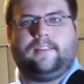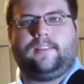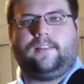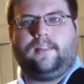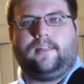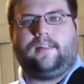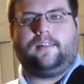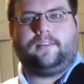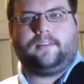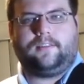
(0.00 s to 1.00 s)
So
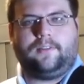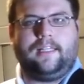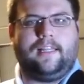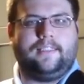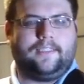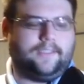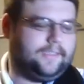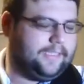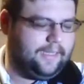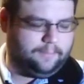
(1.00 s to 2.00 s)
the three
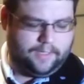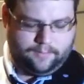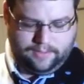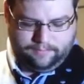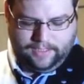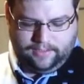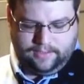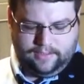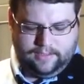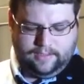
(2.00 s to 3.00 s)
lenses I bring with me
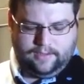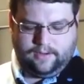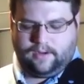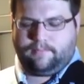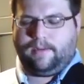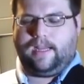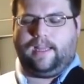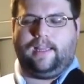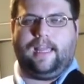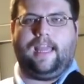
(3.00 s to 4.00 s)
are
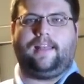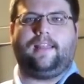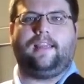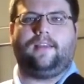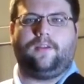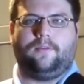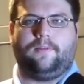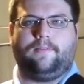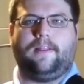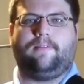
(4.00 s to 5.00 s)
my 18 to
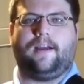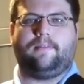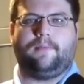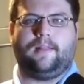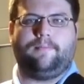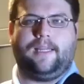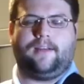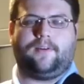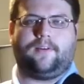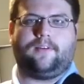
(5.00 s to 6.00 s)
55
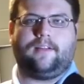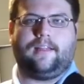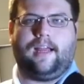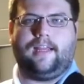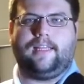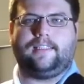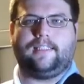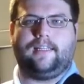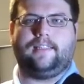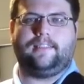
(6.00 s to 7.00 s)
millimeter
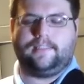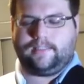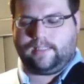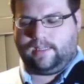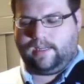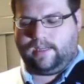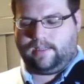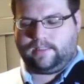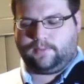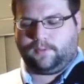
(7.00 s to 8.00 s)
IS lens,
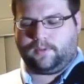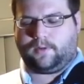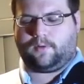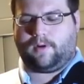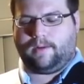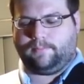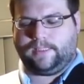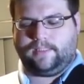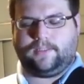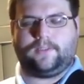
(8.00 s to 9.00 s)
and it's for crop
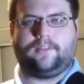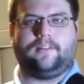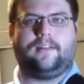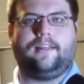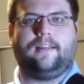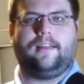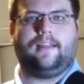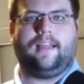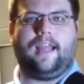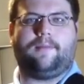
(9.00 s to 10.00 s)
sensor
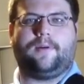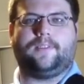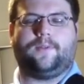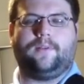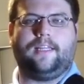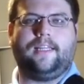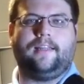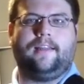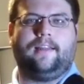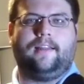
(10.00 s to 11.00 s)
cameras only.
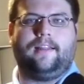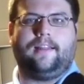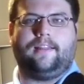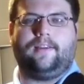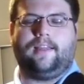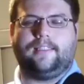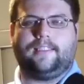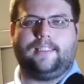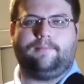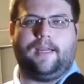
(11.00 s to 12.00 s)
You can
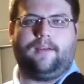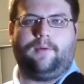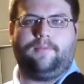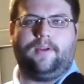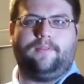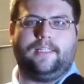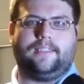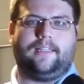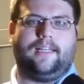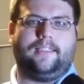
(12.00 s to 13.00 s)
see my review of
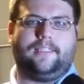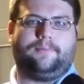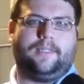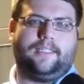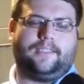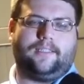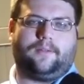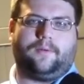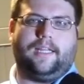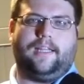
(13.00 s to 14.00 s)
this lens, but it's a
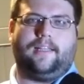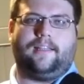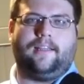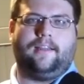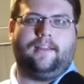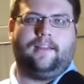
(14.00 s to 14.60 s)
great